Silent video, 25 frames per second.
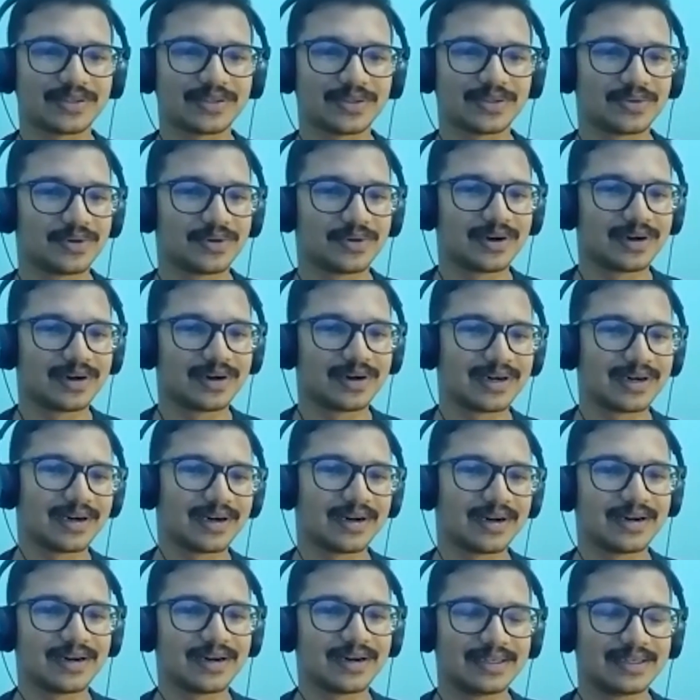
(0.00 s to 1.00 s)
So
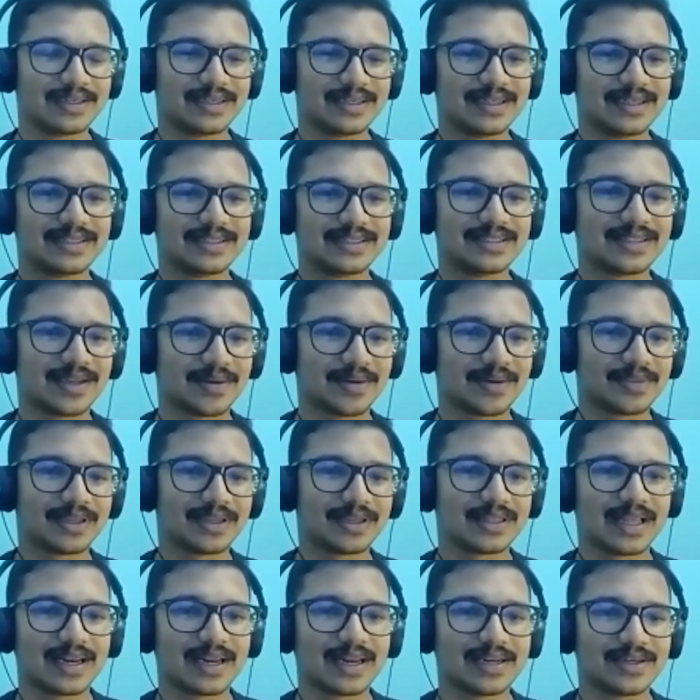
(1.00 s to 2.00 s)
this is
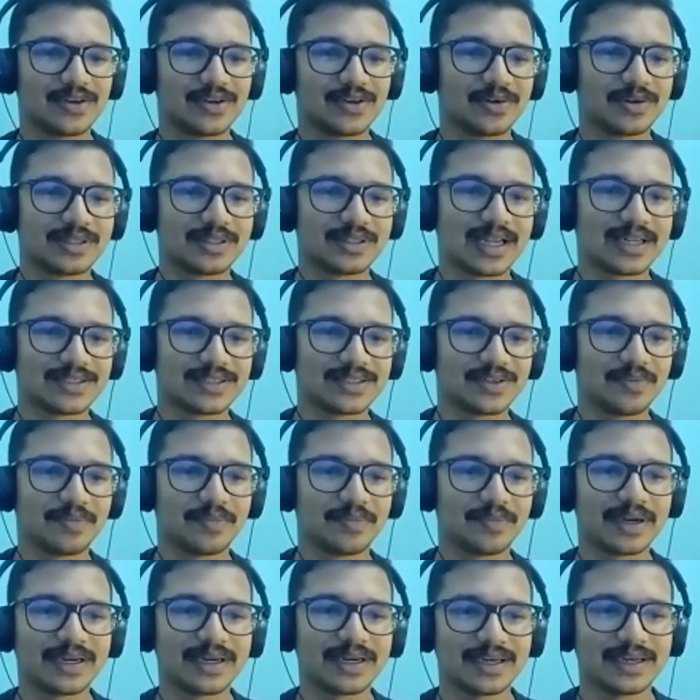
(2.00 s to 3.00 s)
something that's in your
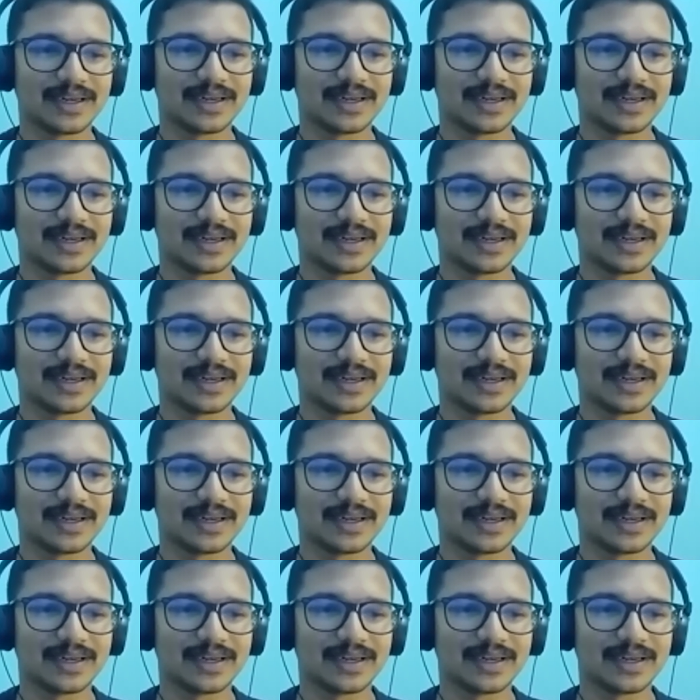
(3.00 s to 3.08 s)
mind.